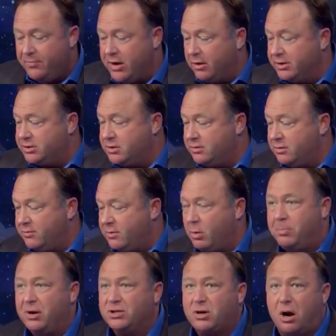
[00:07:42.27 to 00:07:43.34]
There is,
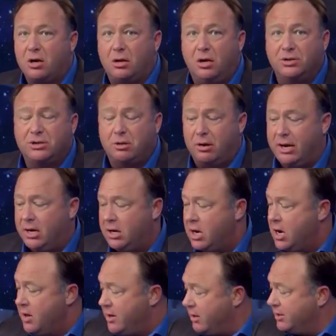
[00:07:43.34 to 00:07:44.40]
we'll put his article on screen,
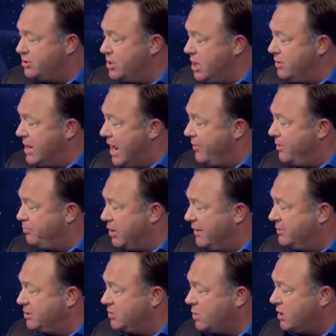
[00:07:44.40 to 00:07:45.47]
there is no doubt that
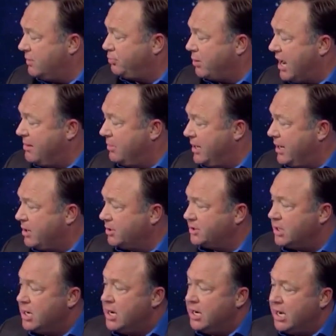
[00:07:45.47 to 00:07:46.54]
Priebus is one of the prime
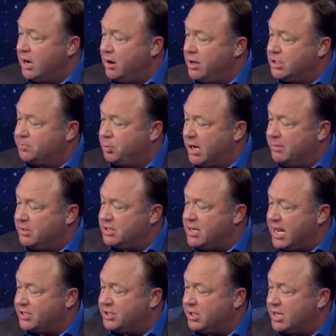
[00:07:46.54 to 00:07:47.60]
leakers. Here it is, Priebus
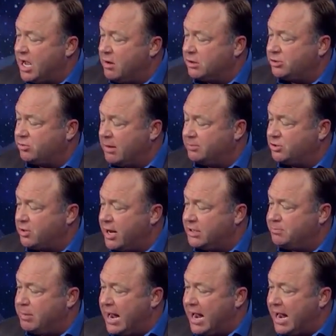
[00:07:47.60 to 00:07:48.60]
next to go as Trump strikes